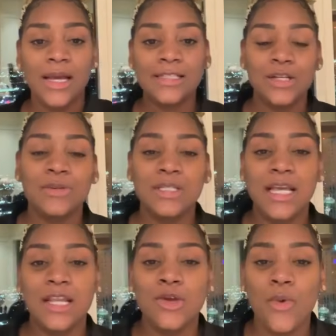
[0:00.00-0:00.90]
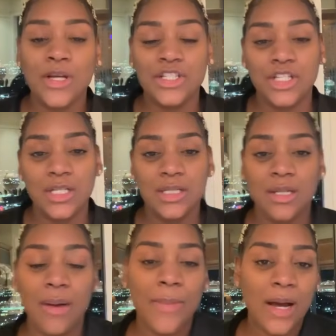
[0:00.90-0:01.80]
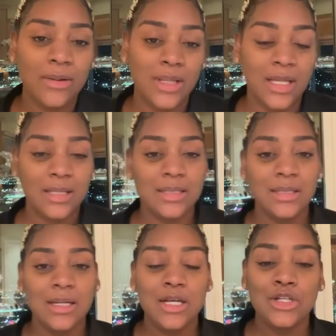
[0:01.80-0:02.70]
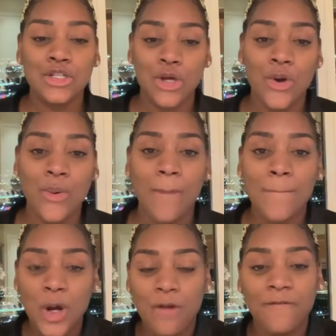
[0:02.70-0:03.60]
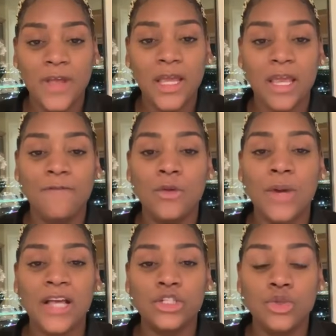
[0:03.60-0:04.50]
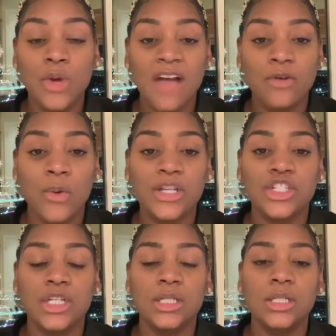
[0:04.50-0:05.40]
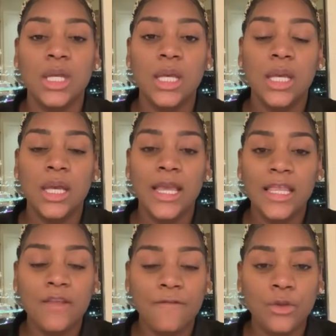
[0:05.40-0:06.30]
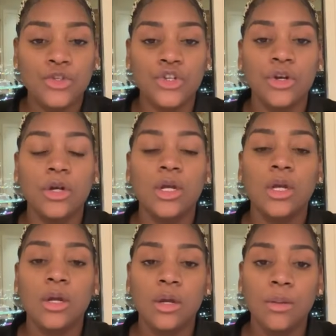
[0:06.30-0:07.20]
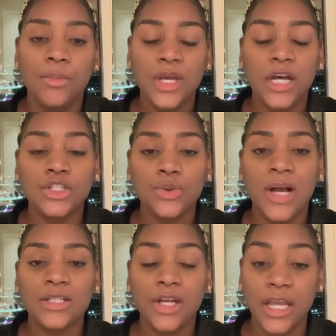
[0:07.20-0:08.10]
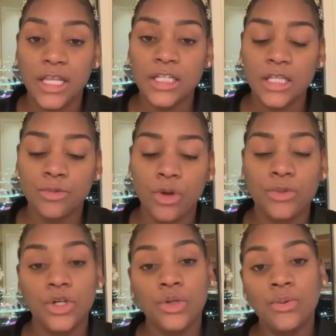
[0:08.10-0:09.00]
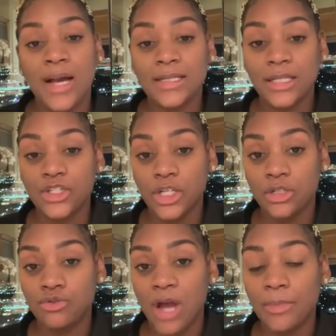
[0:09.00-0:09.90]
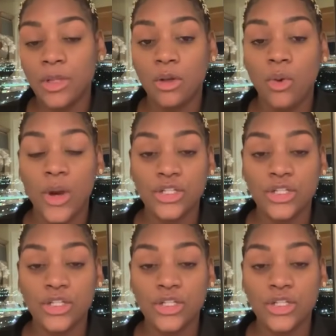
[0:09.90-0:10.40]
I don't see any questions about this. So perfect. If you guys do have questions in the future, because you guys are in the subscription, you guys can just drop the